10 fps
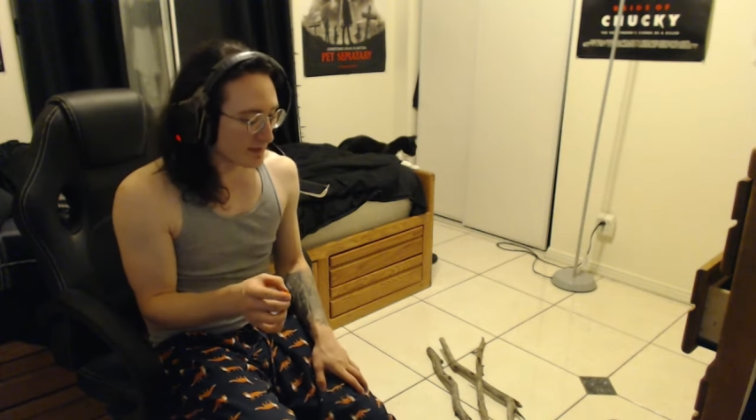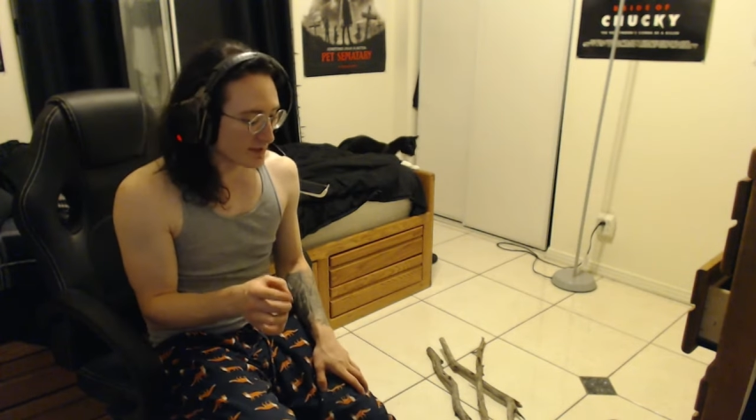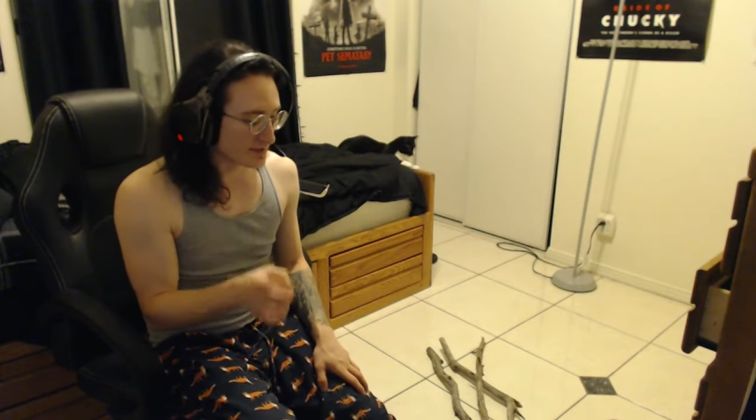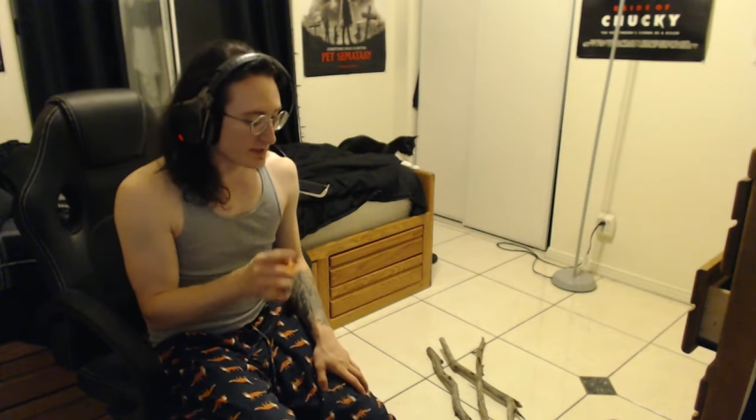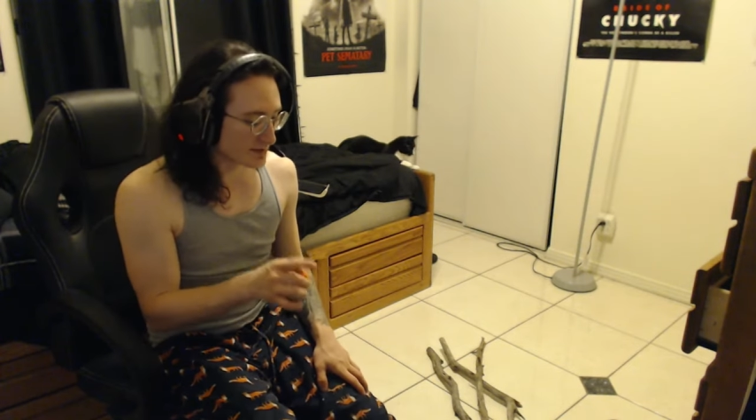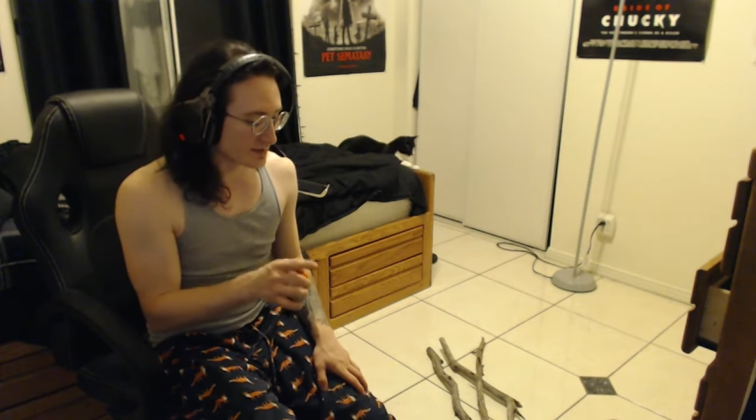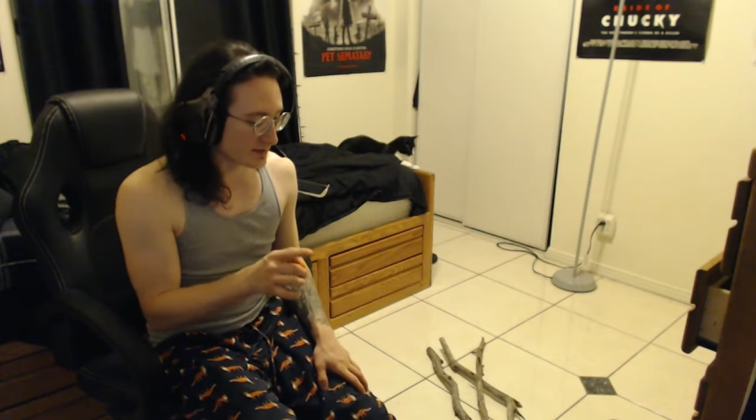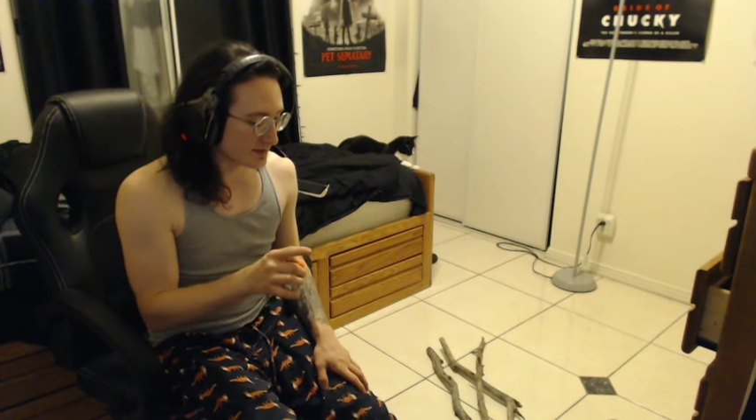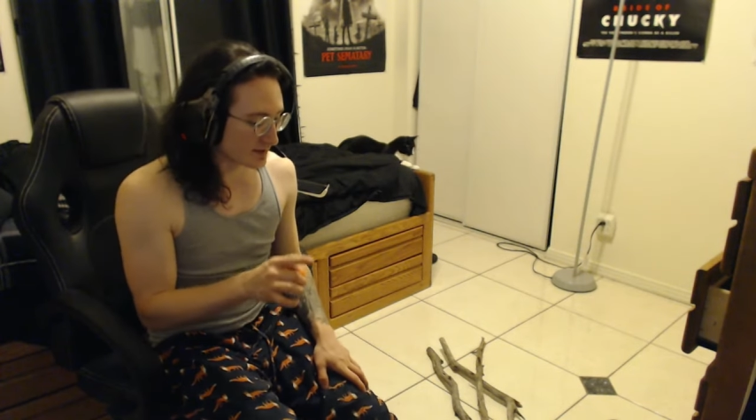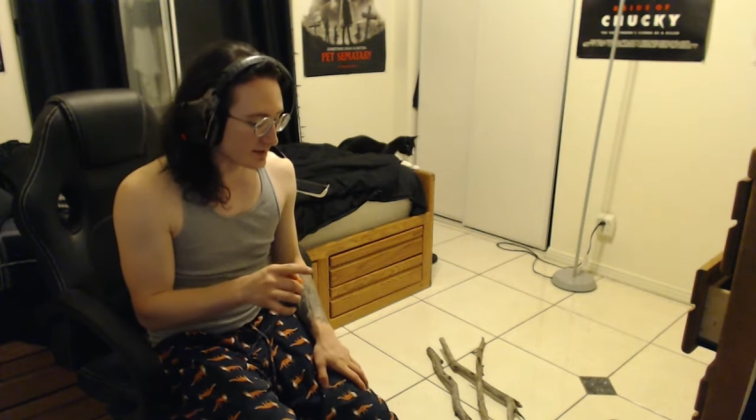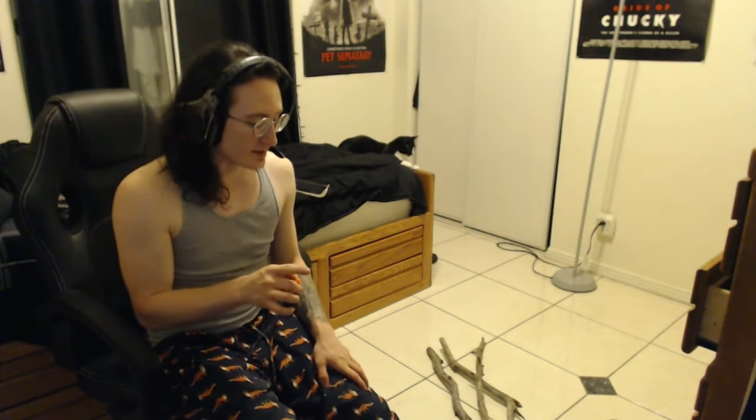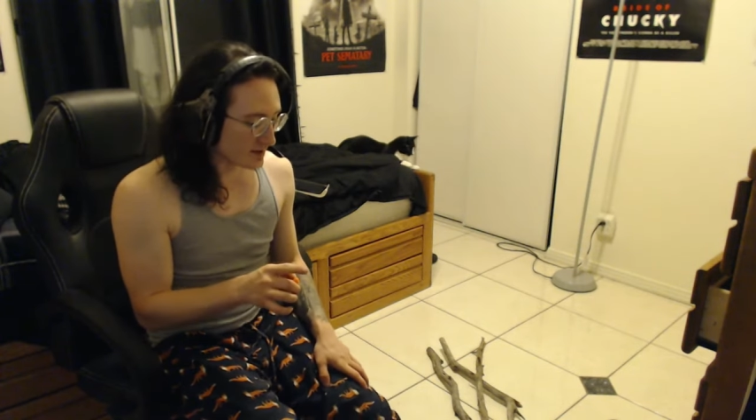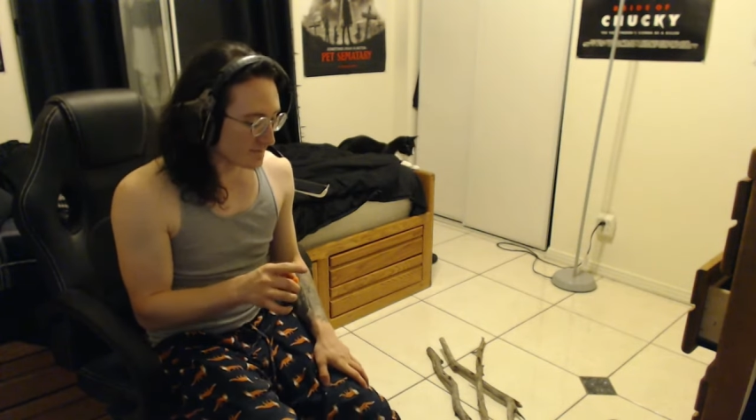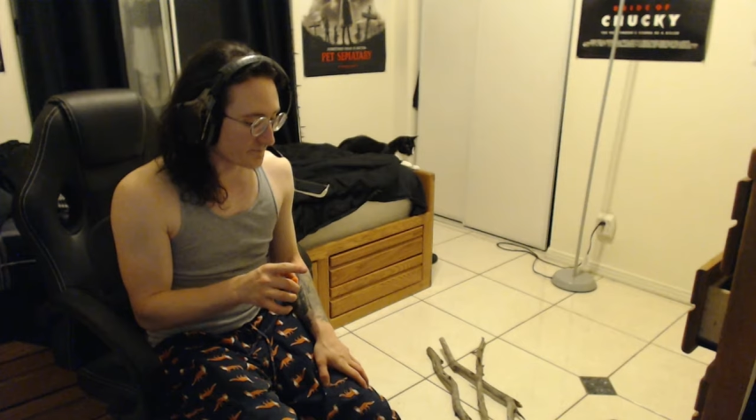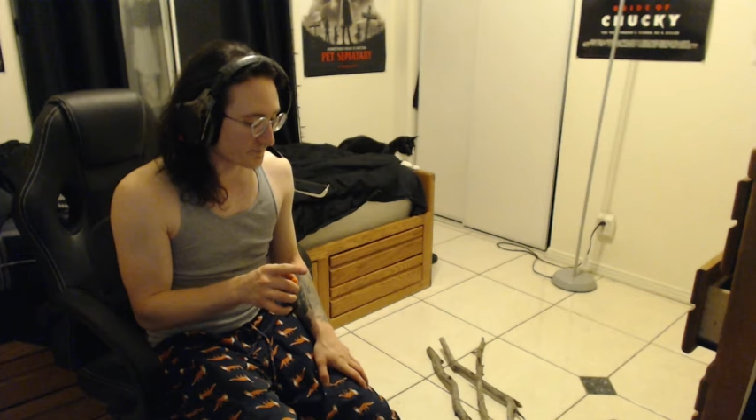actually has
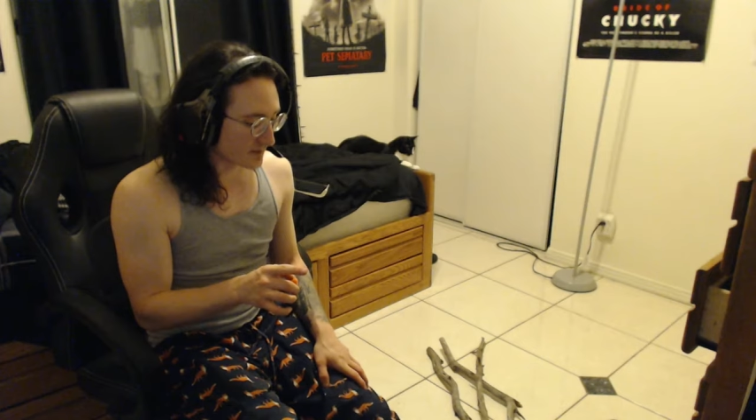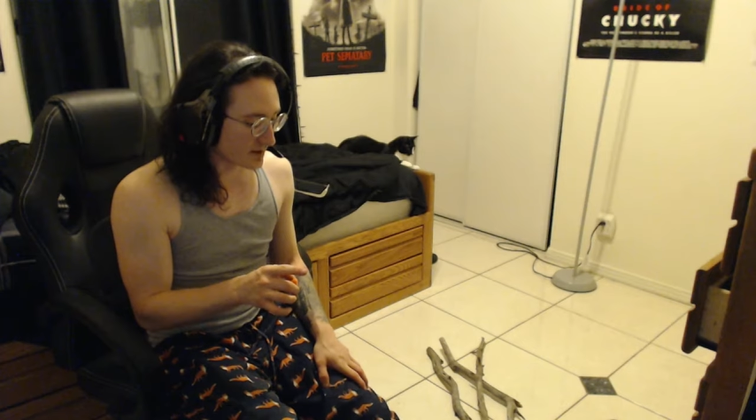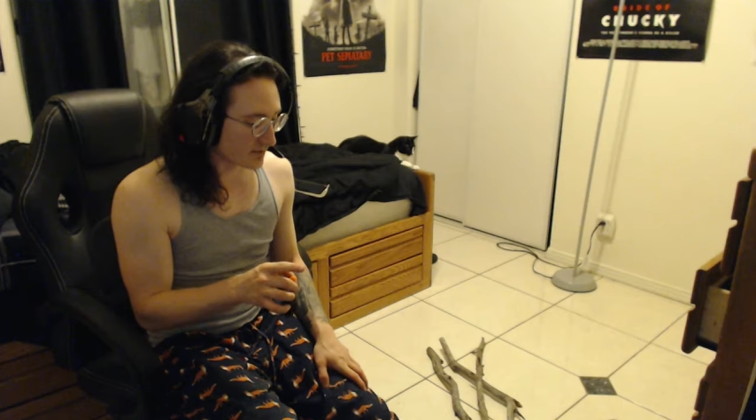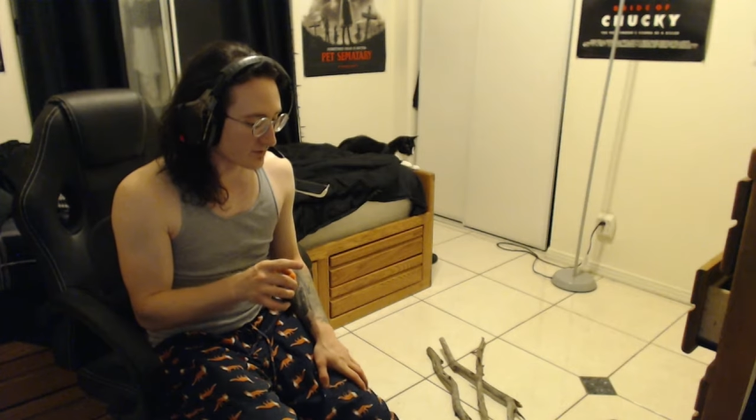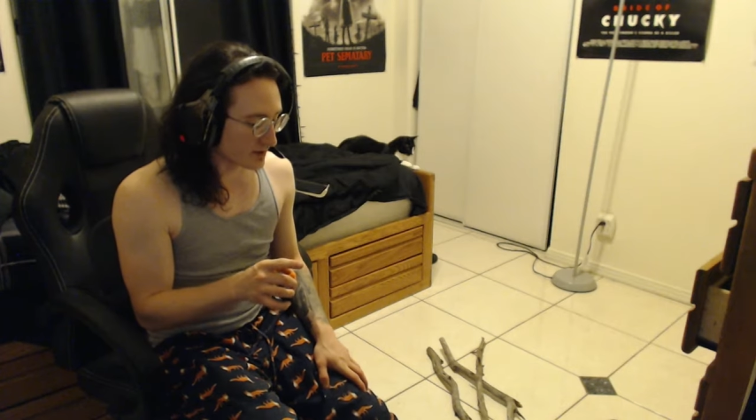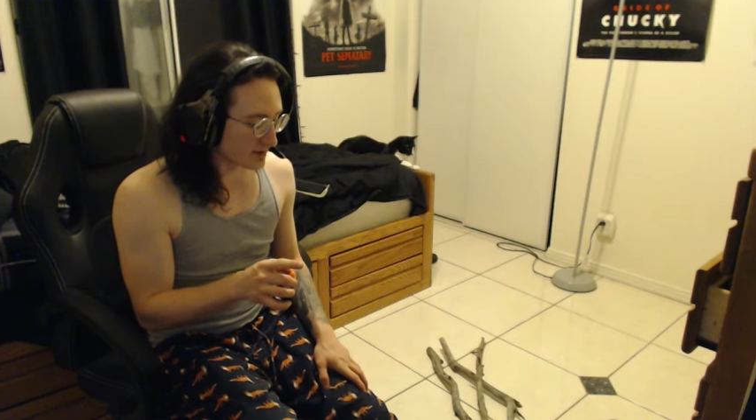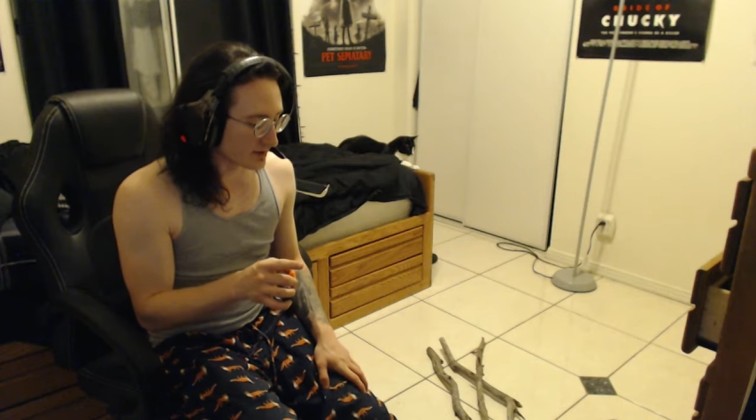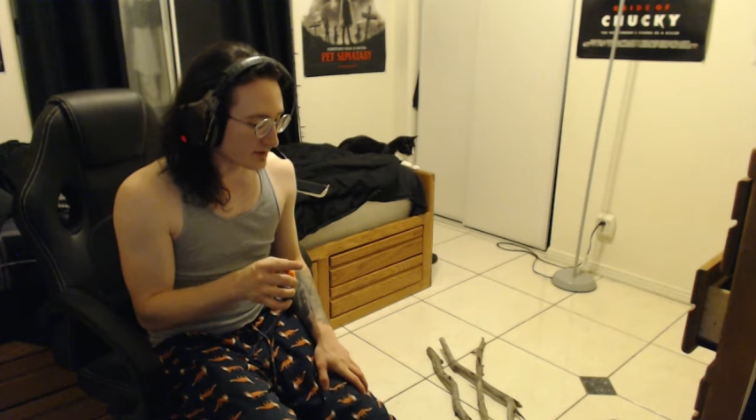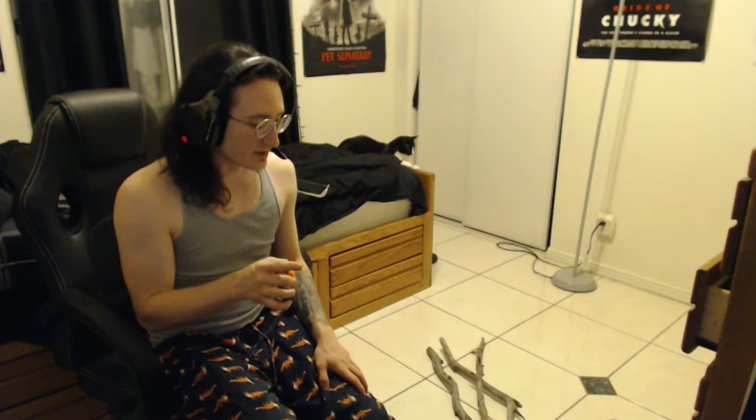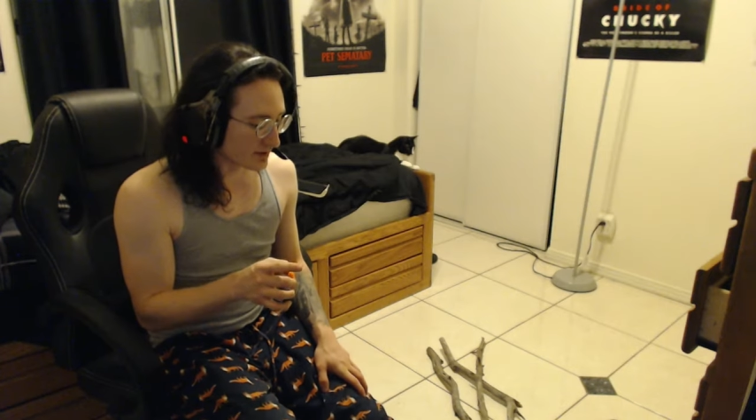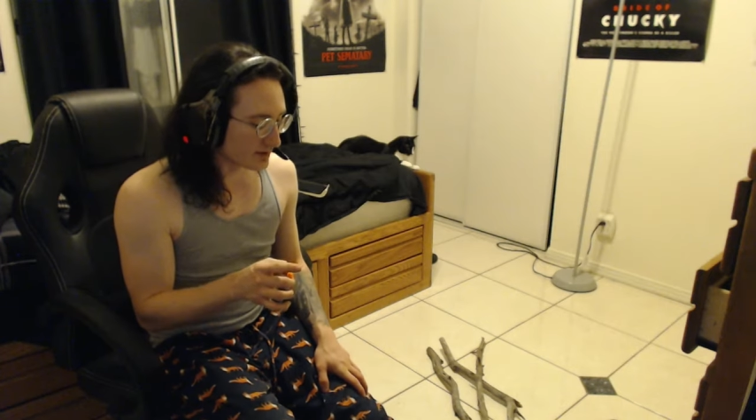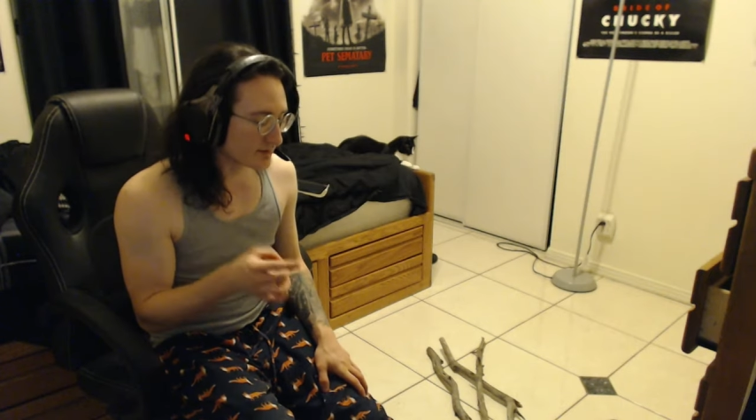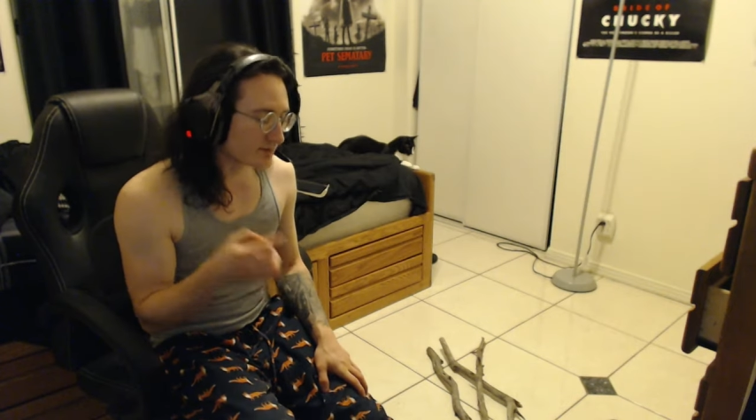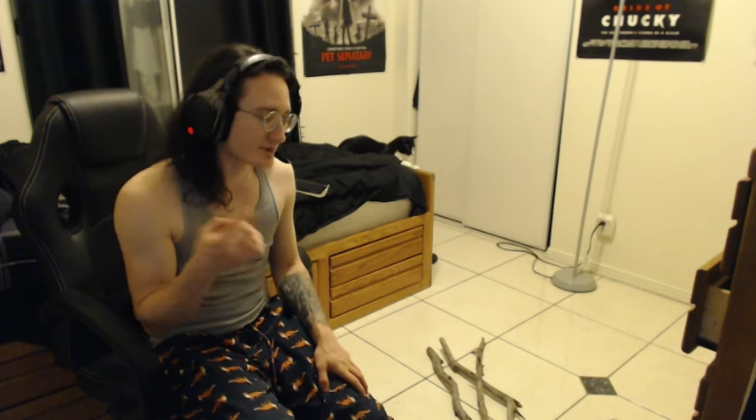what's